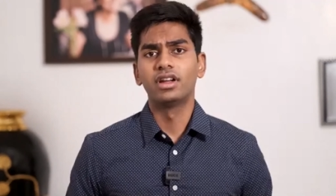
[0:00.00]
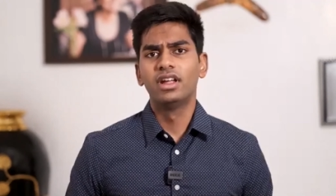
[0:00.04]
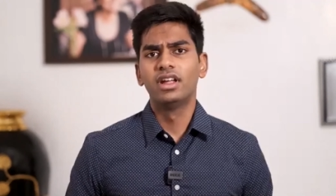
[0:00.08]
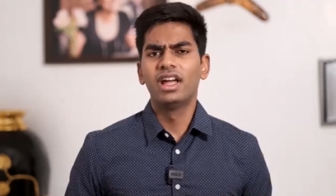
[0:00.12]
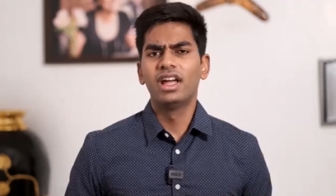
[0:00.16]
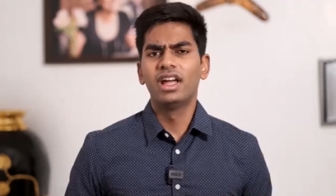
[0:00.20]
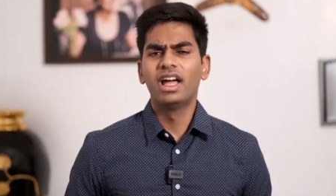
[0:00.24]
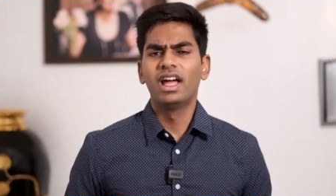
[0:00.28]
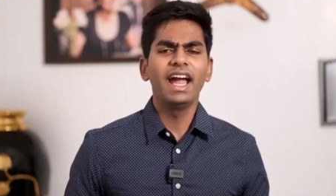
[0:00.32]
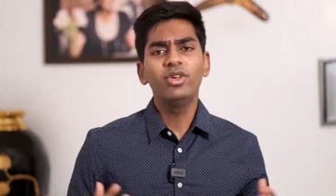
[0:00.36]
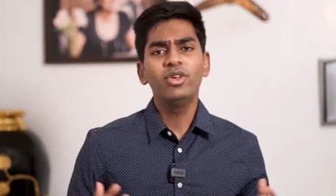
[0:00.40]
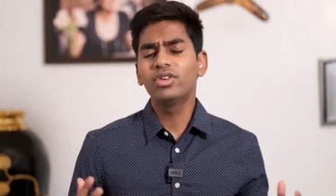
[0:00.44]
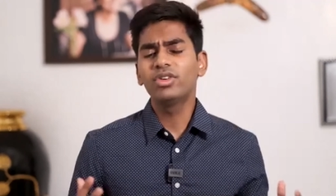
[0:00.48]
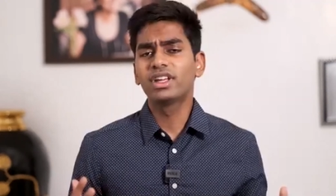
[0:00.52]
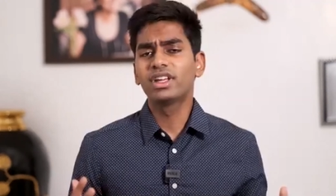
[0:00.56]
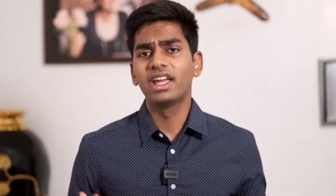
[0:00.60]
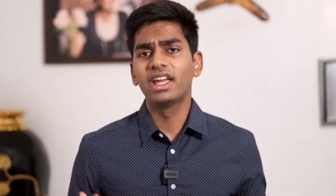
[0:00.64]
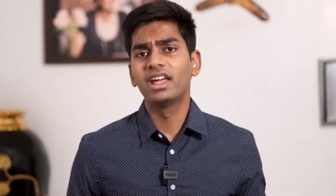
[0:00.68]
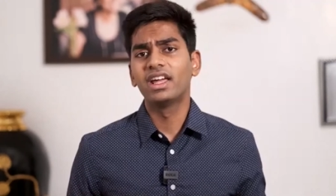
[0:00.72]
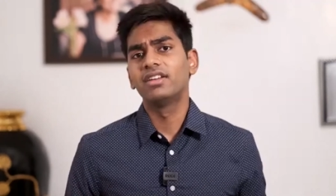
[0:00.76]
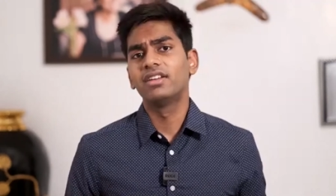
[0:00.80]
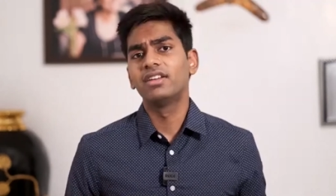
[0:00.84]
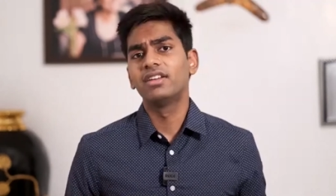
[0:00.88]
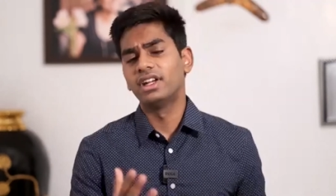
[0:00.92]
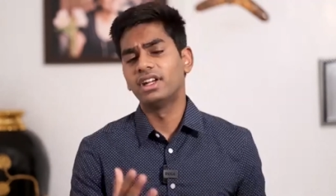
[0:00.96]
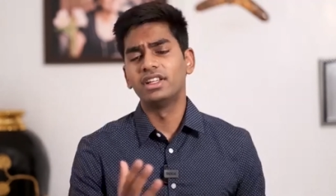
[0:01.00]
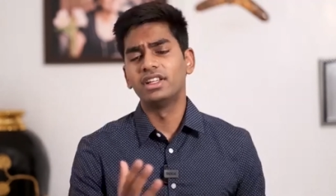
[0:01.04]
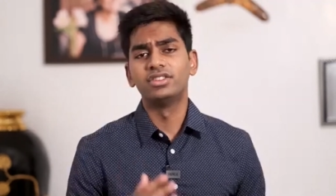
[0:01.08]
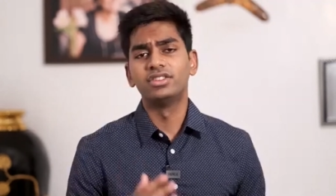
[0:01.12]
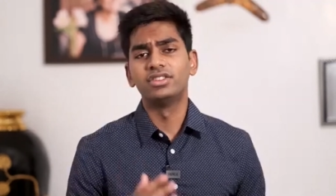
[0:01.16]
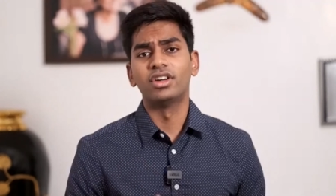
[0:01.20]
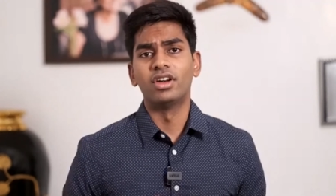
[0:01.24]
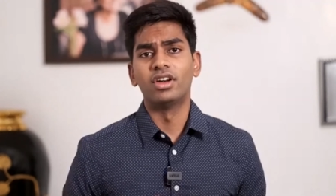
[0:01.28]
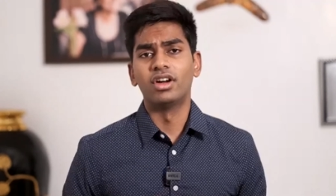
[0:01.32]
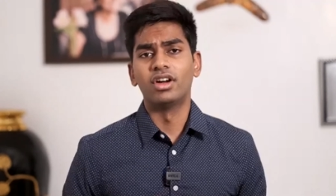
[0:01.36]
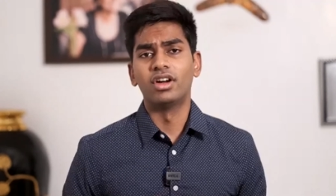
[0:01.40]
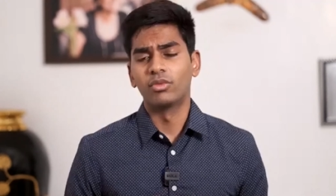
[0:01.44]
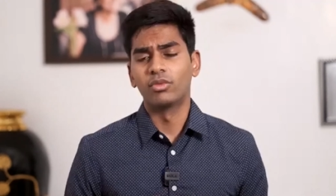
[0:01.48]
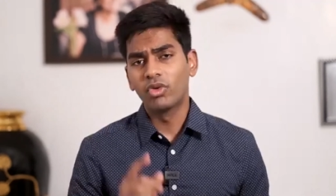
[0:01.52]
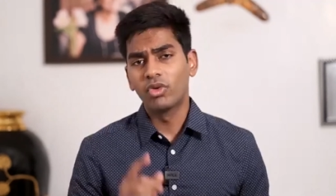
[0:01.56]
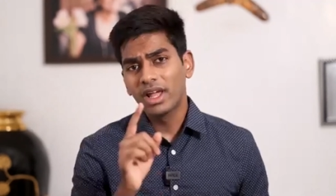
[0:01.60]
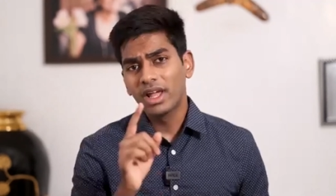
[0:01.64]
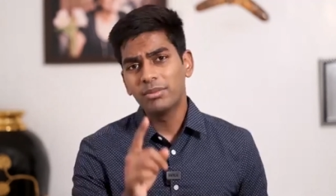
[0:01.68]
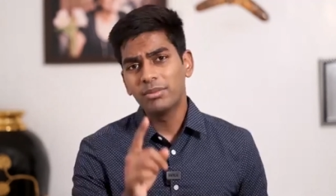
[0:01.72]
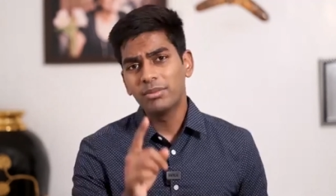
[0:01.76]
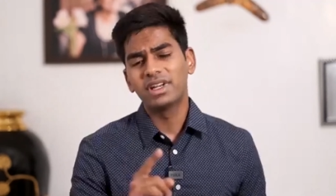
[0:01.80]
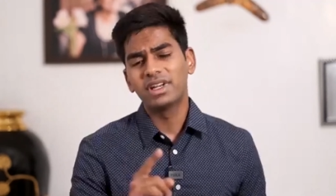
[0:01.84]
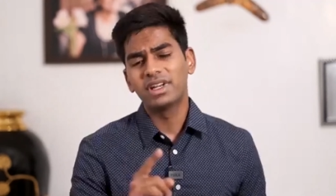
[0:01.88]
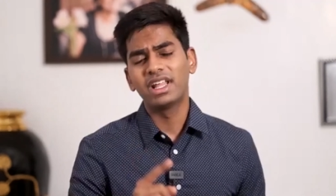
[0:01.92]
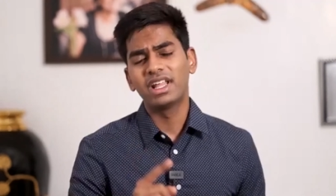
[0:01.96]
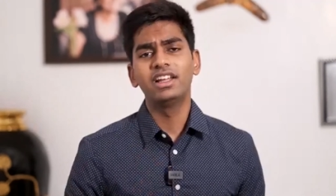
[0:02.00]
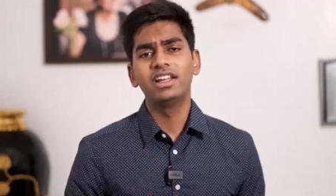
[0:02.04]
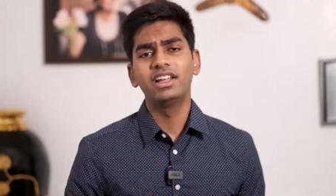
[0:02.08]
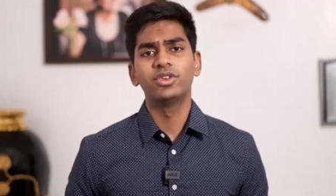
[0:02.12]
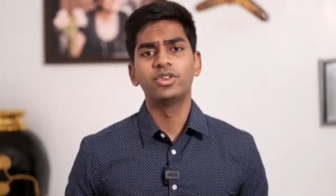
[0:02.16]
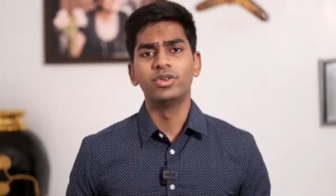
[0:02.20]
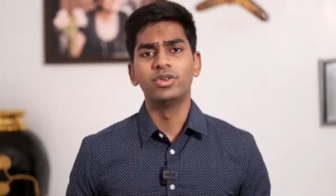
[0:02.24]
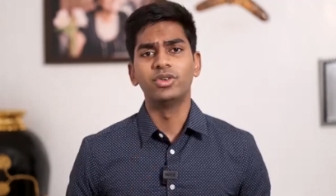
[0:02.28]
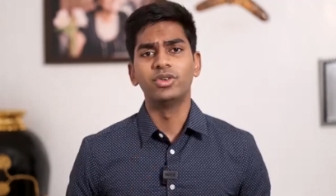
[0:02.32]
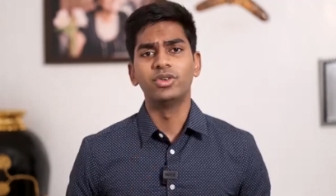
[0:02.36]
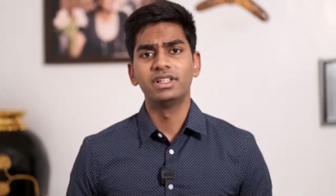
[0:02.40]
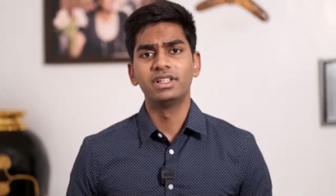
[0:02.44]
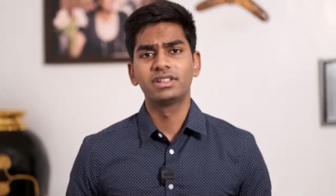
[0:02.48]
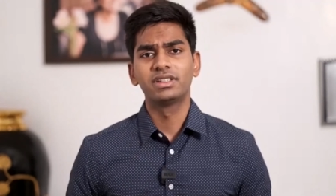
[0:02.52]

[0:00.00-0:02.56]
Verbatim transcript: I don't care if it is or not. What I'm telling you is,